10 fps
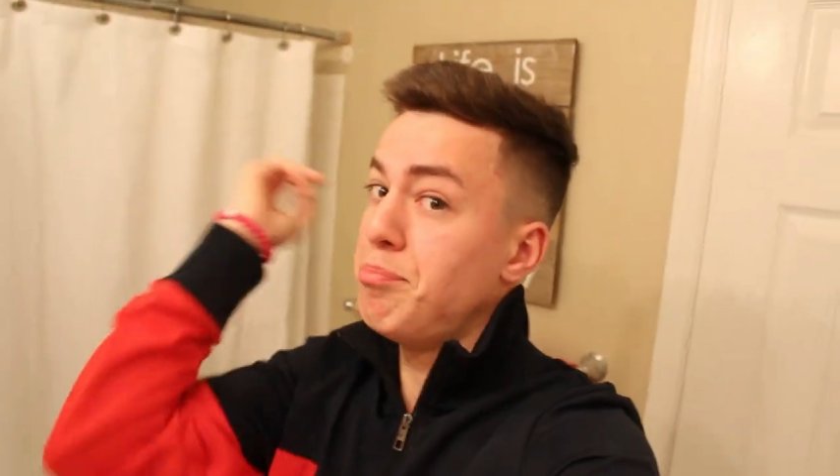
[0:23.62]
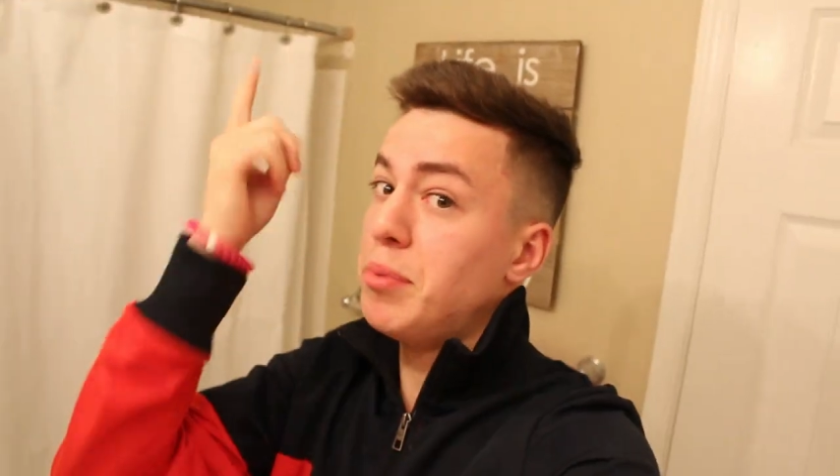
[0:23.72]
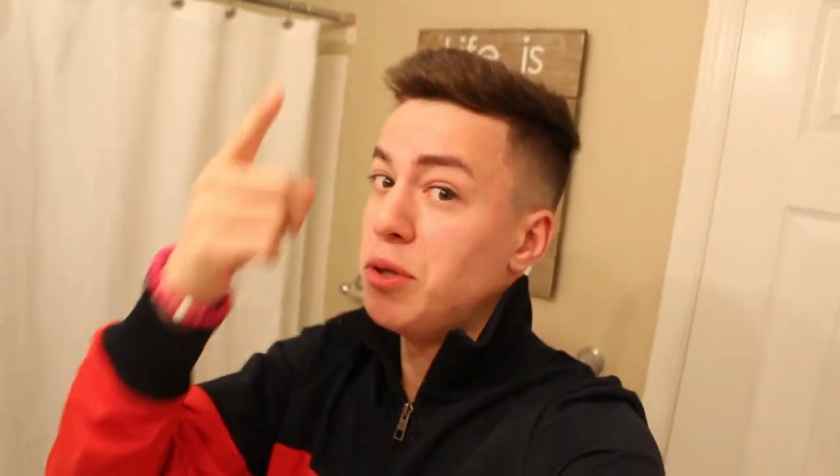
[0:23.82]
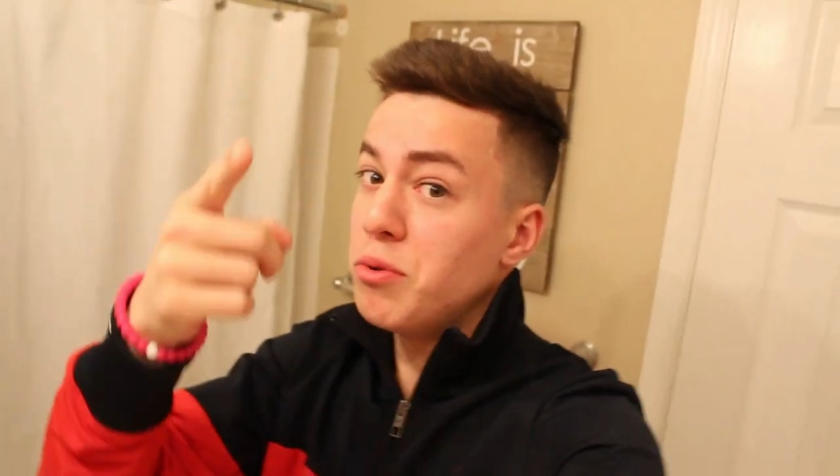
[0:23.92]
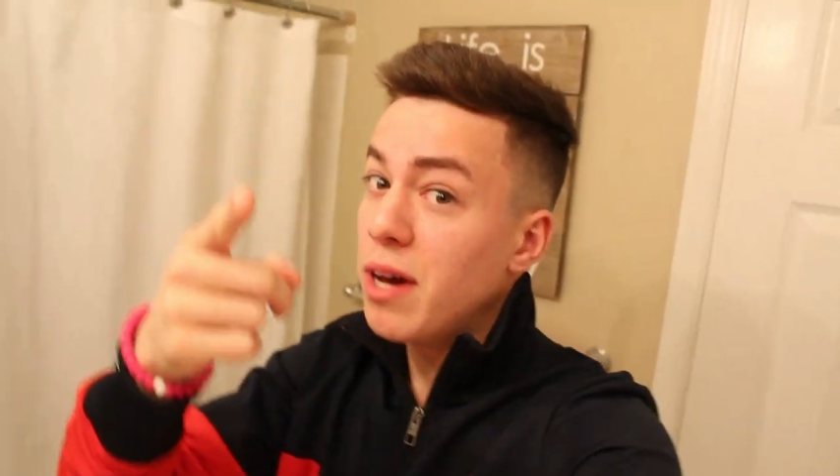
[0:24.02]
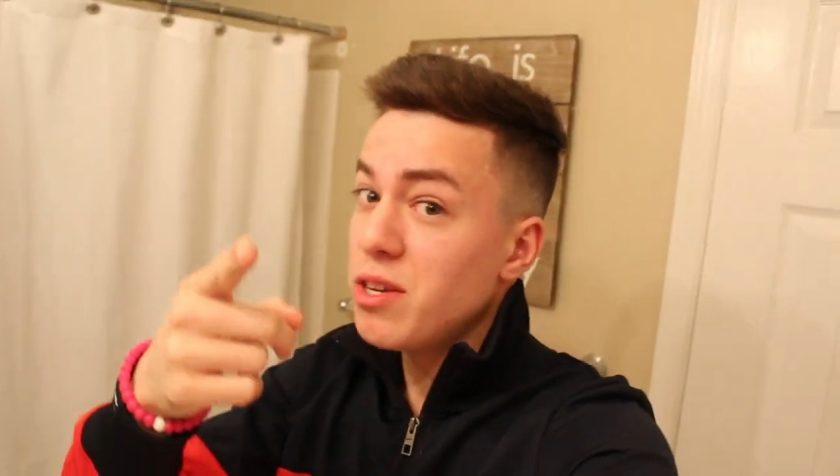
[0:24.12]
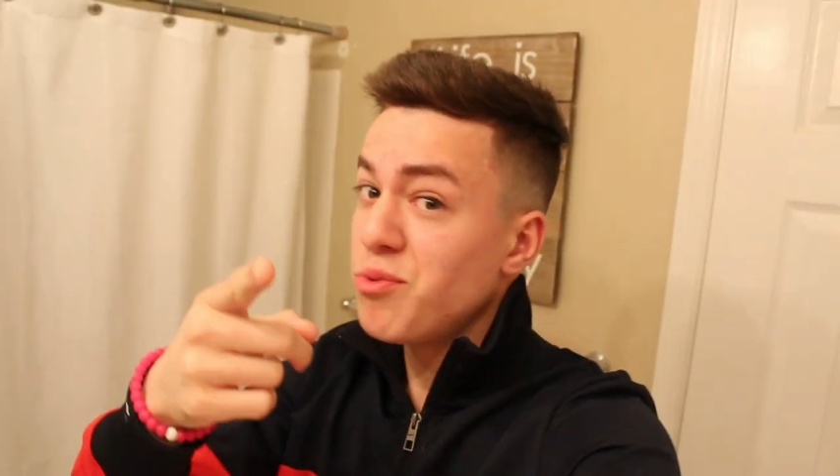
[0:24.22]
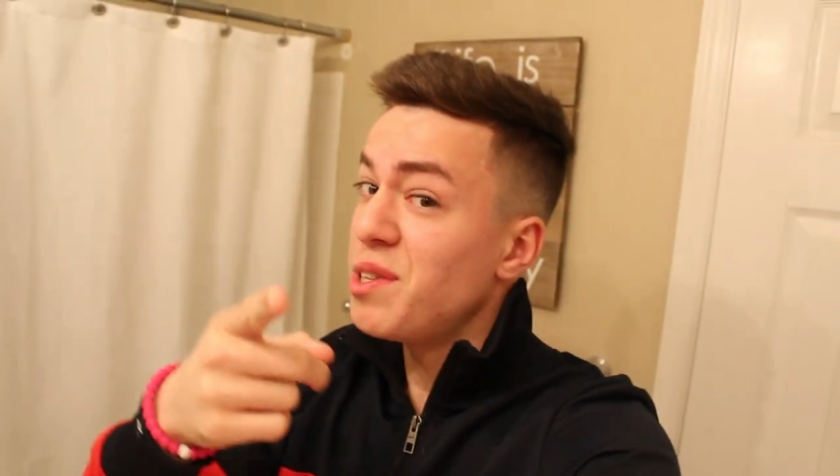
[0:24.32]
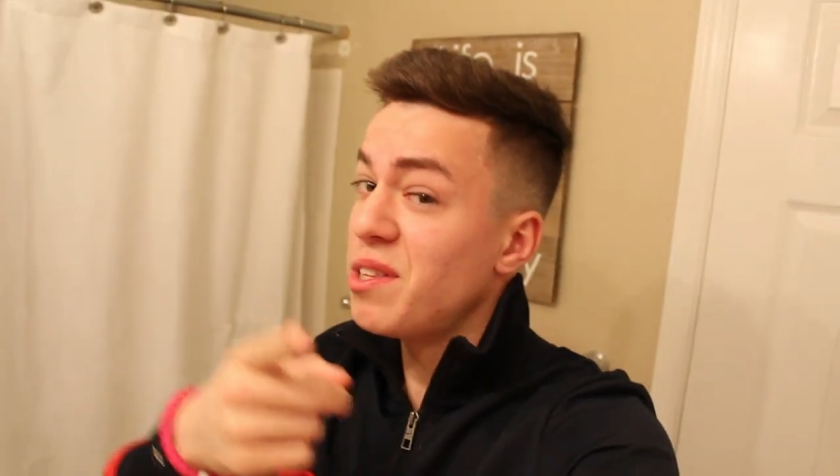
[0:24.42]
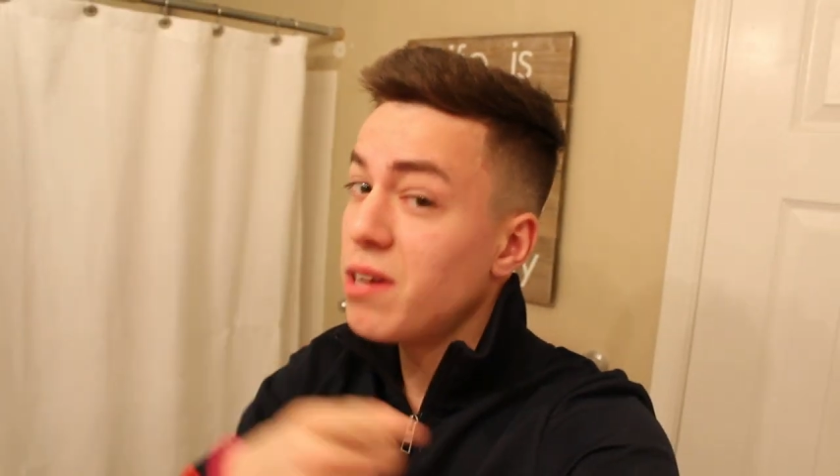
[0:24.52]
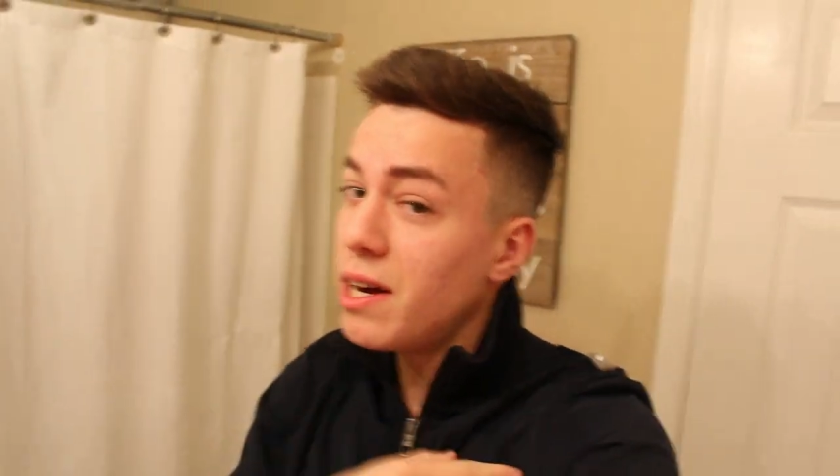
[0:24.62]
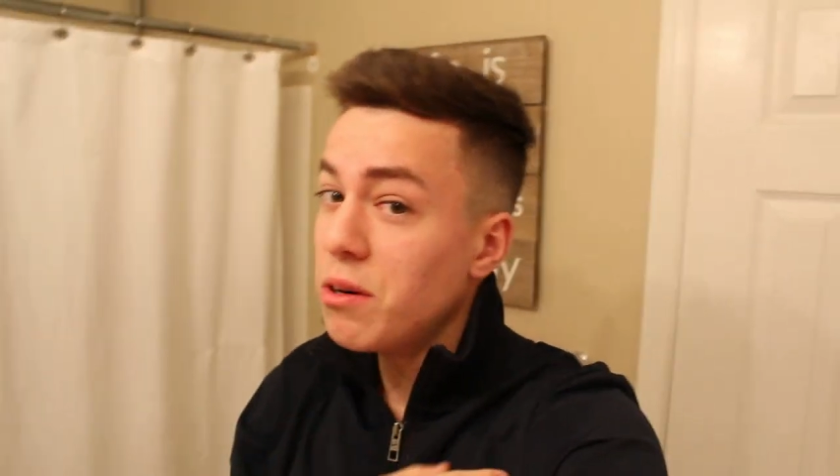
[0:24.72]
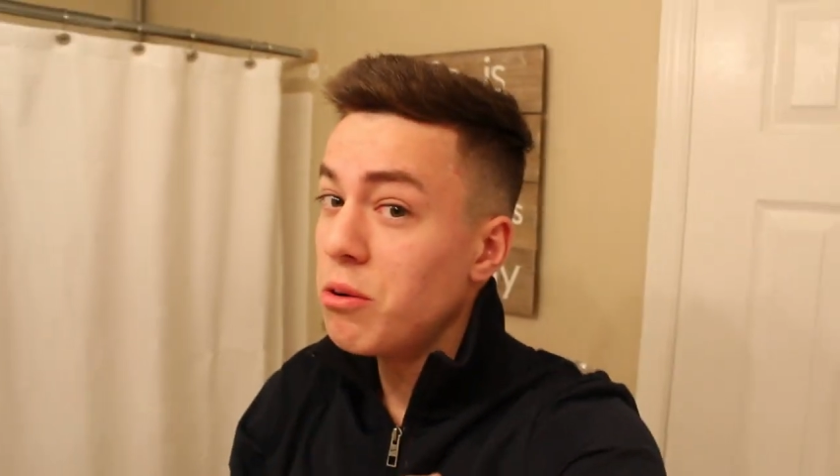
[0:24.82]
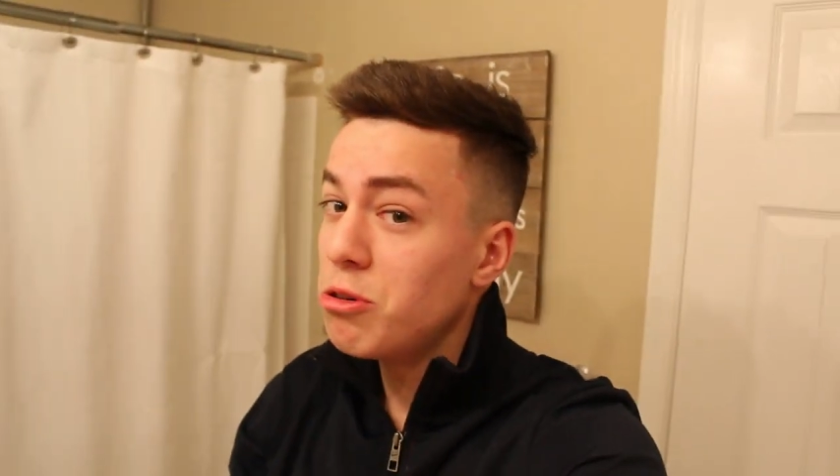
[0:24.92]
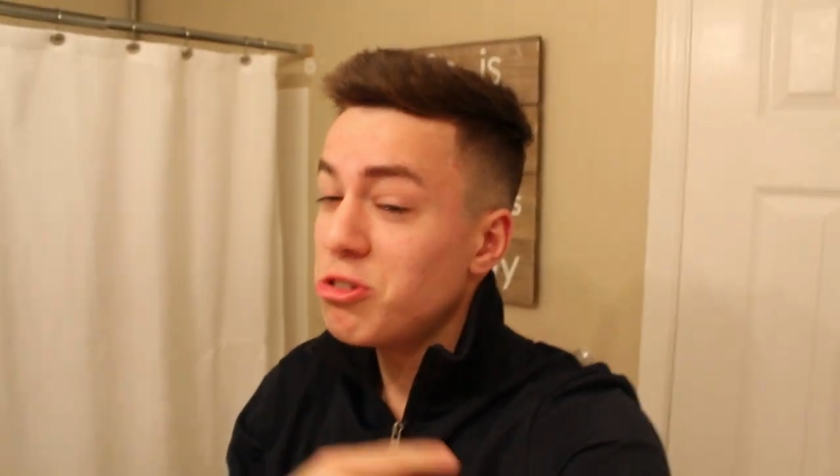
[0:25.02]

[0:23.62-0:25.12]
But you guys read the title,